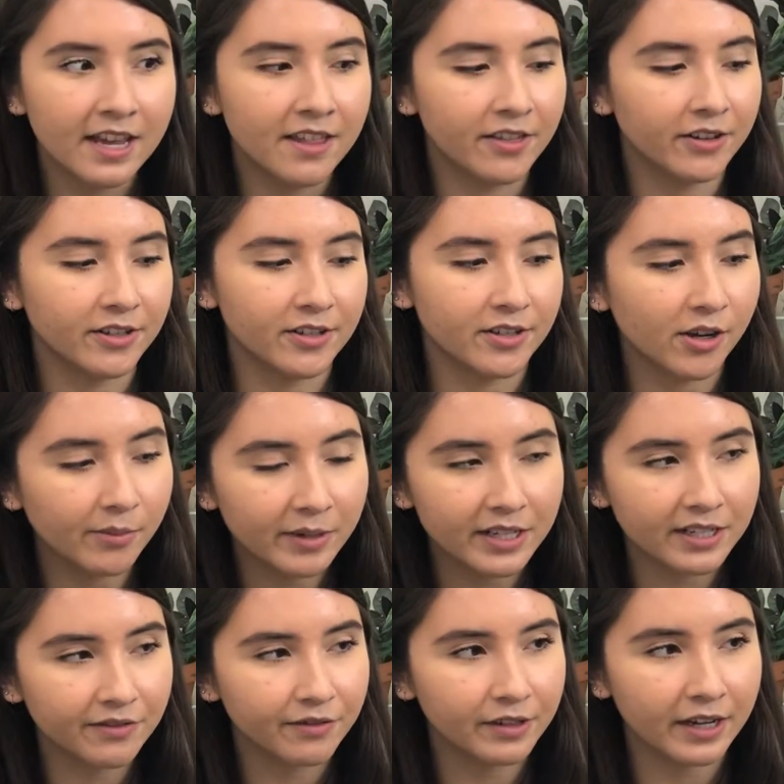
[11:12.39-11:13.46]
There are so many
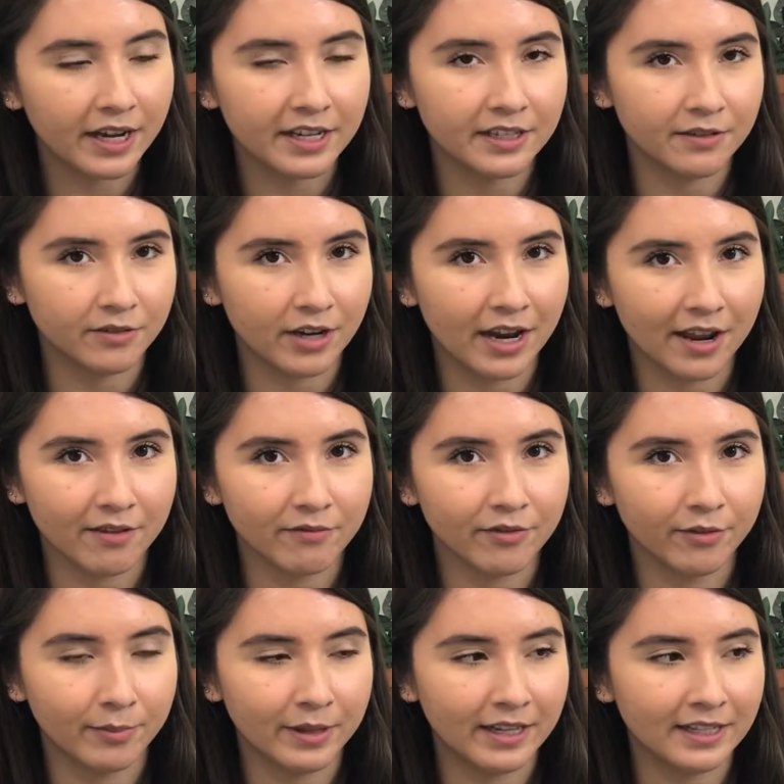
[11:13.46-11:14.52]
different kinds of dragon
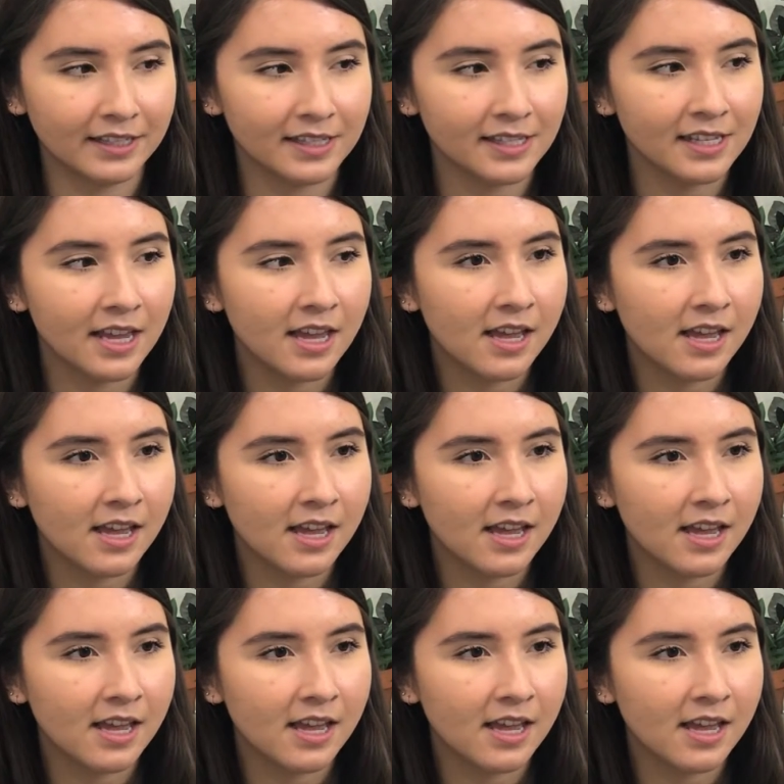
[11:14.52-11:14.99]
fruit plants.